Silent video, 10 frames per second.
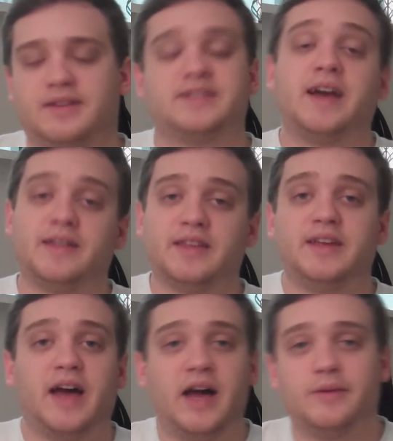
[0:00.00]

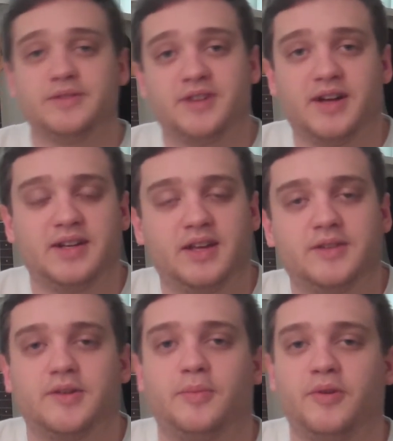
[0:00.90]
sadly, I was trying to
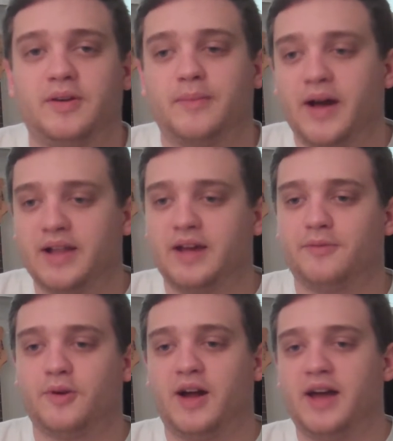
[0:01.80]
get to a point in my
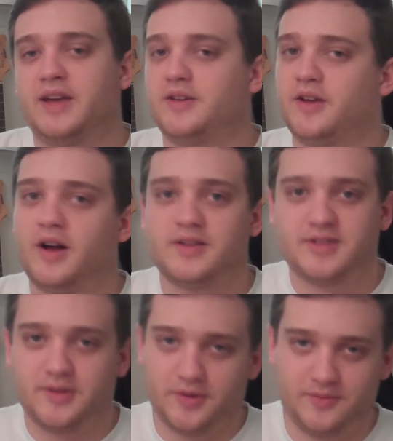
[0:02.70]
life where I could
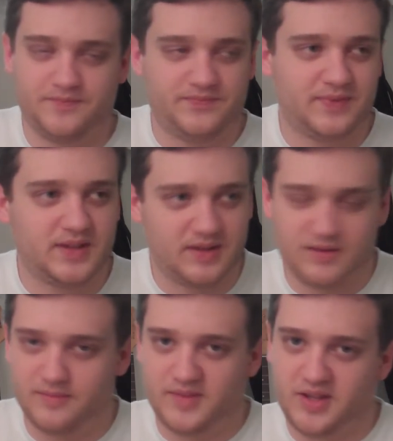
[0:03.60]
also,
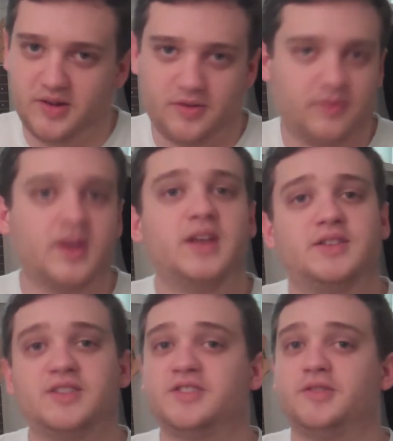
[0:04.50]
you know,
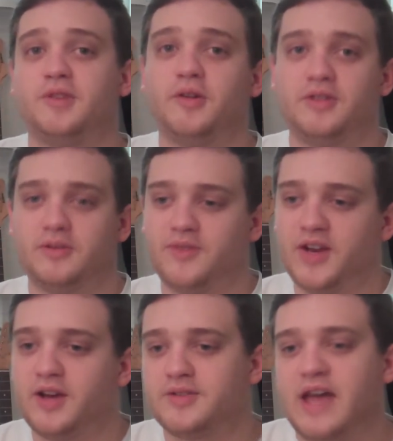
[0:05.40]
just do YouTube
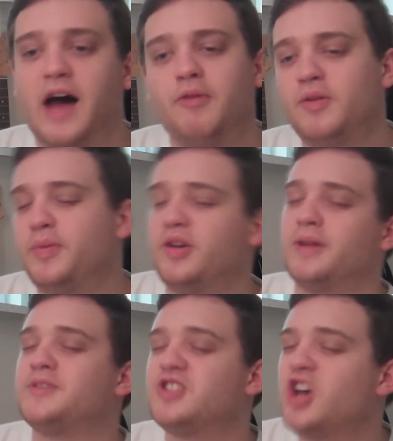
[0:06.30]
videos. I would put
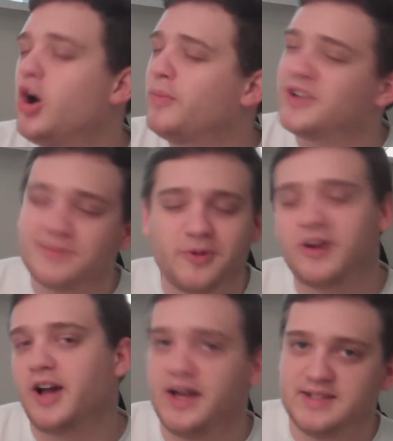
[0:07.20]
up so much
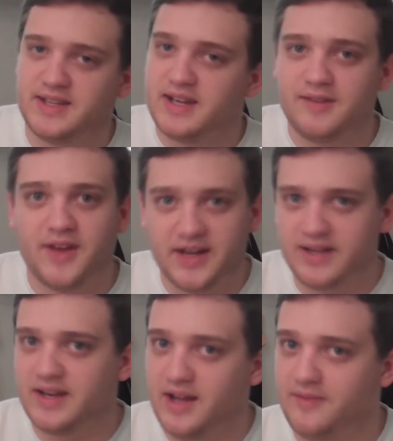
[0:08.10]
more content if I
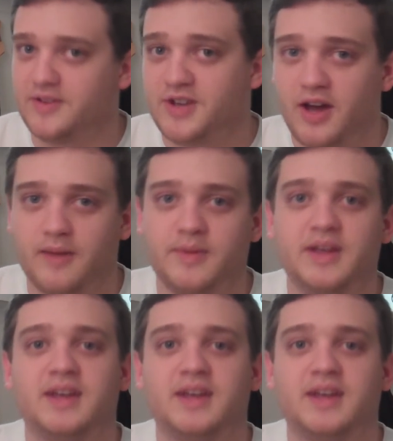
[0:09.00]
didn't have a job.